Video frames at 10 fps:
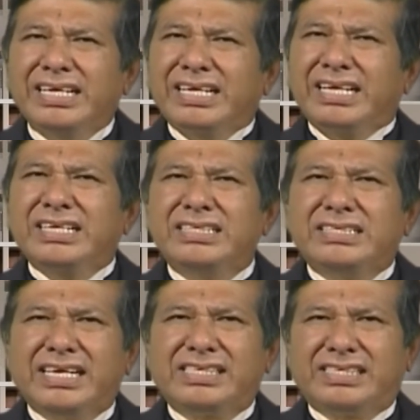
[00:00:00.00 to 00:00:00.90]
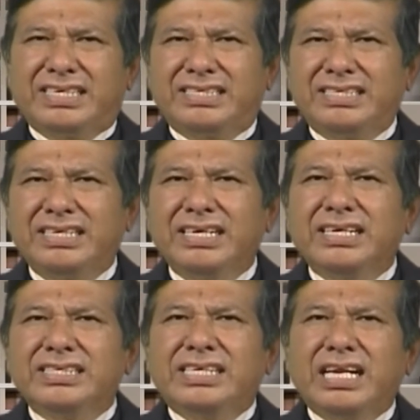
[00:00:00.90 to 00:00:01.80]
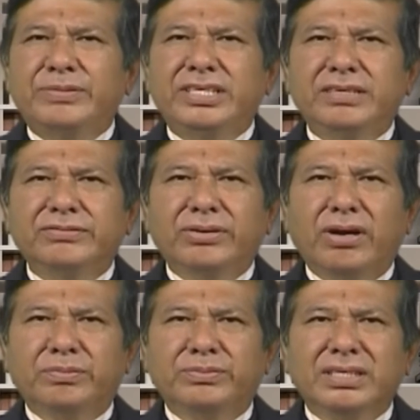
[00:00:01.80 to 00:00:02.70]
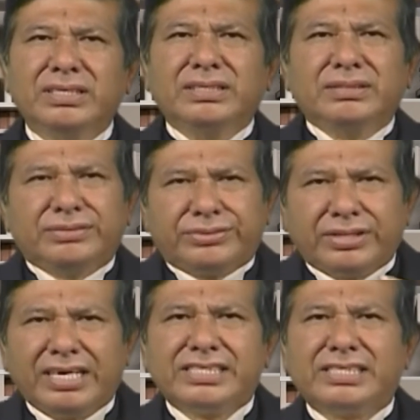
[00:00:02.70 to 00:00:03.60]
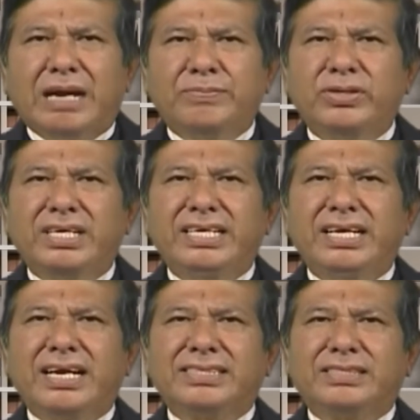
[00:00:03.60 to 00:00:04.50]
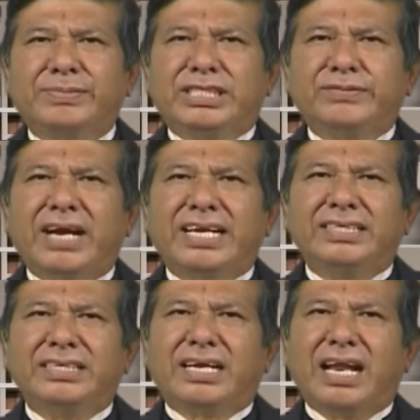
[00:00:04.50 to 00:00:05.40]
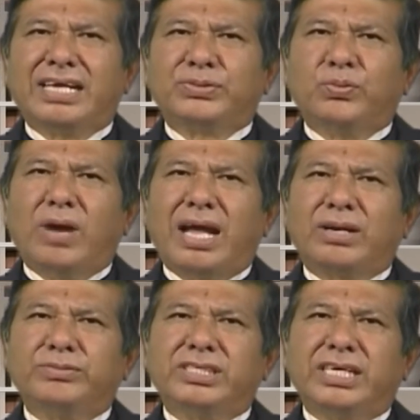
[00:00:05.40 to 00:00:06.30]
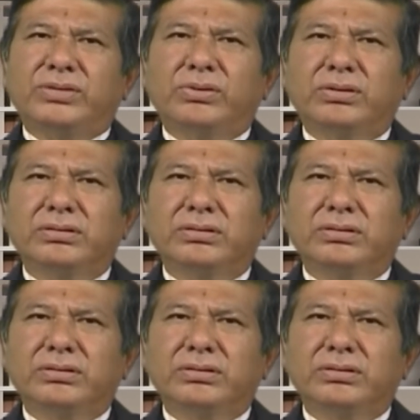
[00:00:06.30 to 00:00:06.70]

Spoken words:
intestate shall be devolved first upon the heirs specified in the Class 1 of the schedule.